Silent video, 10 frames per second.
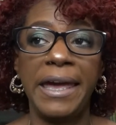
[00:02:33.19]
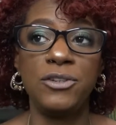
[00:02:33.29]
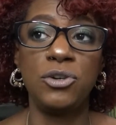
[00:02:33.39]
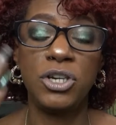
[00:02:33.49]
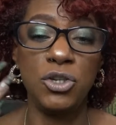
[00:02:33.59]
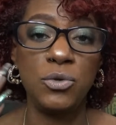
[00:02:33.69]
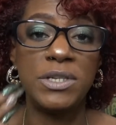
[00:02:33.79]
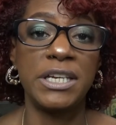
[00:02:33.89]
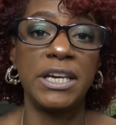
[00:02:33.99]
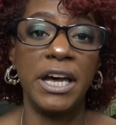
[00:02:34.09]
You can
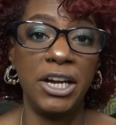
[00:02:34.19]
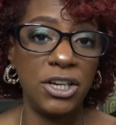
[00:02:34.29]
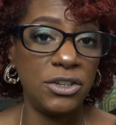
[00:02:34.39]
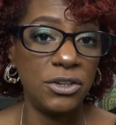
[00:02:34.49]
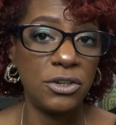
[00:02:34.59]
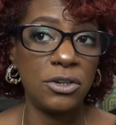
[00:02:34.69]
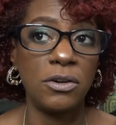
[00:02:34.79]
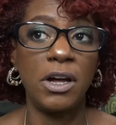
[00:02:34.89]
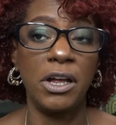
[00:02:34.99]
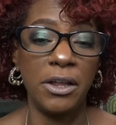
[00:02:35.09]
use it
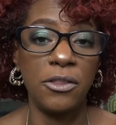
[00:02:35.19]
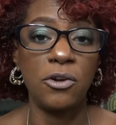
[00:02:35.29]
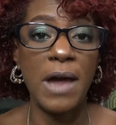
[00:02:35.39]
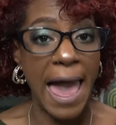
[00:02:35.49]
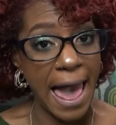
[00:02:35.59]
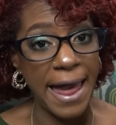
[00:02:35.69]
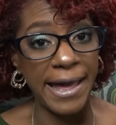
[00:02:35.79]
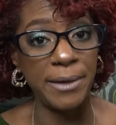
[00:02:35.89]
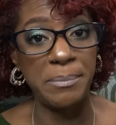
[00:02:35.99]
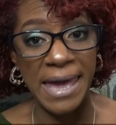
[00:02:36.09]
under other
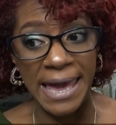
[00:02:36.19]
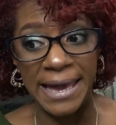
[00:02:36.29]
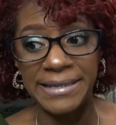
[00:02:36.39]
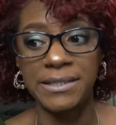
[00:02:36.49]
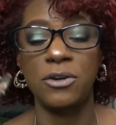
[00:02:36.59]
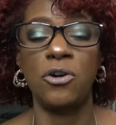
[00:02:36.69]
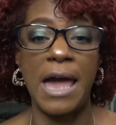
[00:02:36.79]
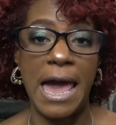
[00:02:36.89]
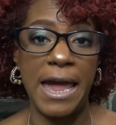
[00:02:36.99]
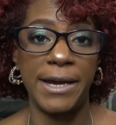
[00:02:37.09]
eye masks or
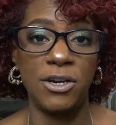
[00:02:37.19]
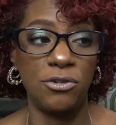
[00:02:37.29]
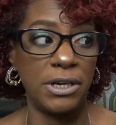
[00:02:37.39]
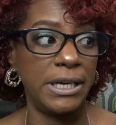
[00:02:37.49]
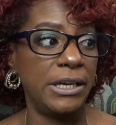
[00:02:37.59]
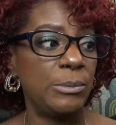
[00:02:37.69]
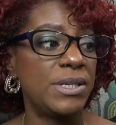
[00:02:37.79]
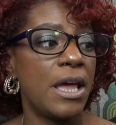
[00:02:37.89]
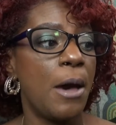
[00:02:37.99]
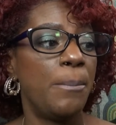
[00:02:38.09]
eye creams,
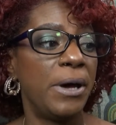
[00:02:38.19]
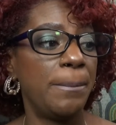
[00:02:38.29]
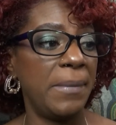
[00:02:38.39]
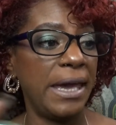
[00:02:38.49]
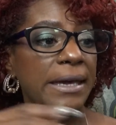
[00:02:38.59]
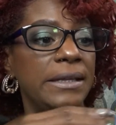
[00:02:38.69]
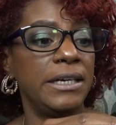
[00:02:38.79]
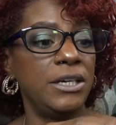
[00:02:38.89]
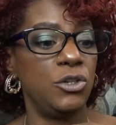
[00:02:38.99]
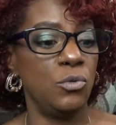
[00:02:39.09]
but
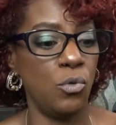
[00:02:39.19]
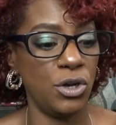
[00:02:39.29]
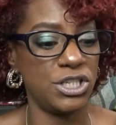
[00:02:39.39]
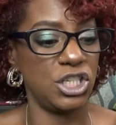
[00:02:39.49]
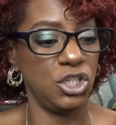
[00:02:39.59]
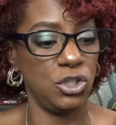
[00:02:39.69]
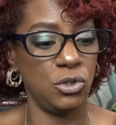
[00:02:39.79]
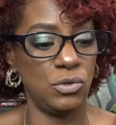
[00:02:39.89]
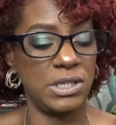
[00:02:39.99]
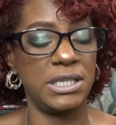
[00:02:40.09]
mainly you want to
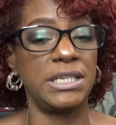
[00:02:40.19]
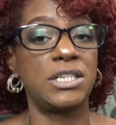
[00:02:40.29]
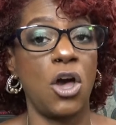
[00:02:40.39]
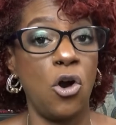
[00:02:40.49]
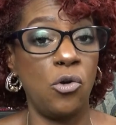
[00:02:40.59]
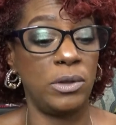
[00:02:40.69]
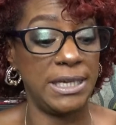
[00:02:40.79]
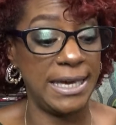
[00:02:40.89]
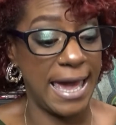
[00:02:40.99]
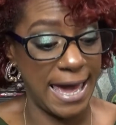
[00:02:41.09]
use this
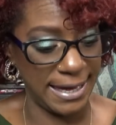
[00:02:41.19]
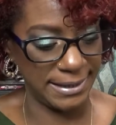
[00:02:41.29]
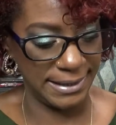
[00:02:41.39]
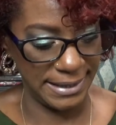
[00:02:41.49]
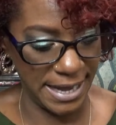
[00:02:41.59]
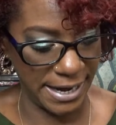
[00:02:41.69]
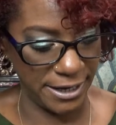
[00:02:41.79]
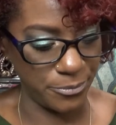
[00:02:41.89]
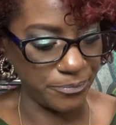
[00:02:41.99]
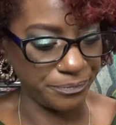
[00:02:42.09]
only at night.
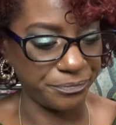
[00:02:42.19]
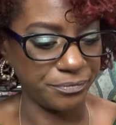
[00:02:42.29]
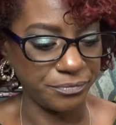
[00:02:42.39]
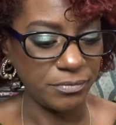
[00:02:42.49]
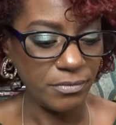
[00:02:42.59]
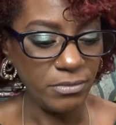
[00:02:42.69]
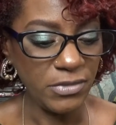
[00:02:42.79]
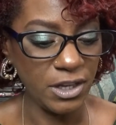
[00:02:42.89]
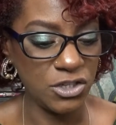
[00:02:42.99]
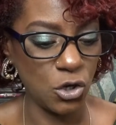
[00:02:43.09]

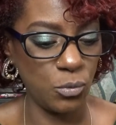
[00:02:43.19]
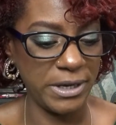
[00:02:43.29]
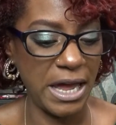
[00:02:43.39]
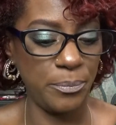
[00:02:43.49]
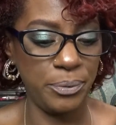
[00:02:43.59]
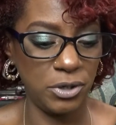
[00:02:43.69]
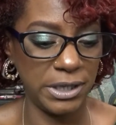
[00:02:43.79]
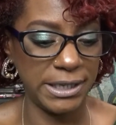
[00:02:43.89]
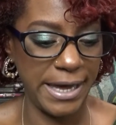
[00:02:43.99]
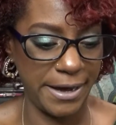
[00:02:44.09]
So when I pull
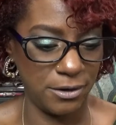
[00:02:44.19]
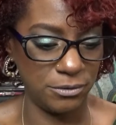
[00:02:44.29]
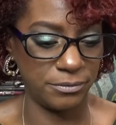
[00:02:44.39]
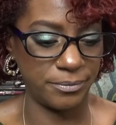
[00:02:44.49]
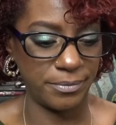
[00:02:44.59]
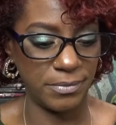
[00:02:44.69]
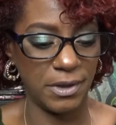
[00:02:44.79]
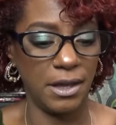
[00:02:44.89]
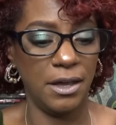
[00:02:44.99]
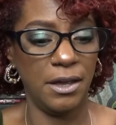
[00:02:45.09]
it out
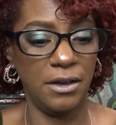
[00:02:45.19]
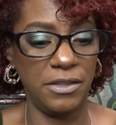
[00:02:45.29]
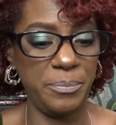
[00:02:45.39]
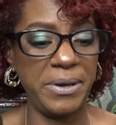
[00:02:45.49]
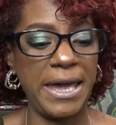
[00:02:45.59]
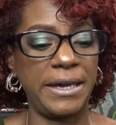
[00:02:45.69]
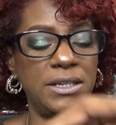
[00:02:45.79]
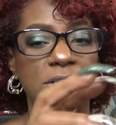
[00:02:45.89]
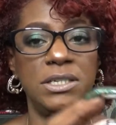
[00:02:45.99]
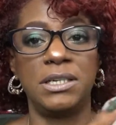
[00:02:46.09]
of the
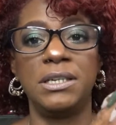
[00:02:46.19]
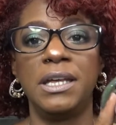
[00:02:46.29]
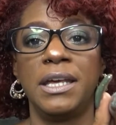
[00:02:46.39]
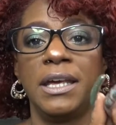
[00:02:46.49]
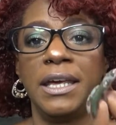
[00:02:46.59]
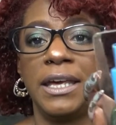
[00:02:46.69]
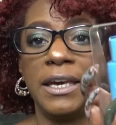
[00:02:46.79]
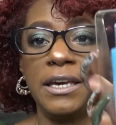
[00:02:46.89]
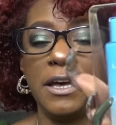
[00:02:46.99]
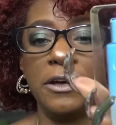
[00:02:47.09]
packaging,
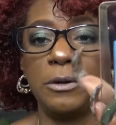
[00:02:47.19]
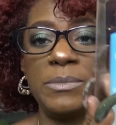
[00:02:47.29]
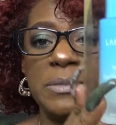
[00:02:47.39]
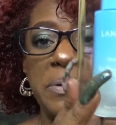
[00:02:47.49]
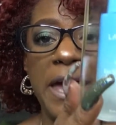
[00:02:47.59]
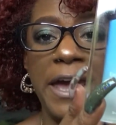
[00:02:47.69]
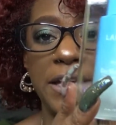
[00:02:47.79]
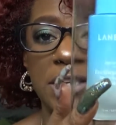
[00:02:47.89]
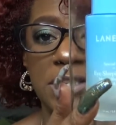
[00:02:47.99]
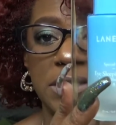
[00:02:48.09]
it comes
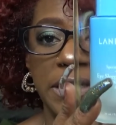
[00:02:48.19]
packaged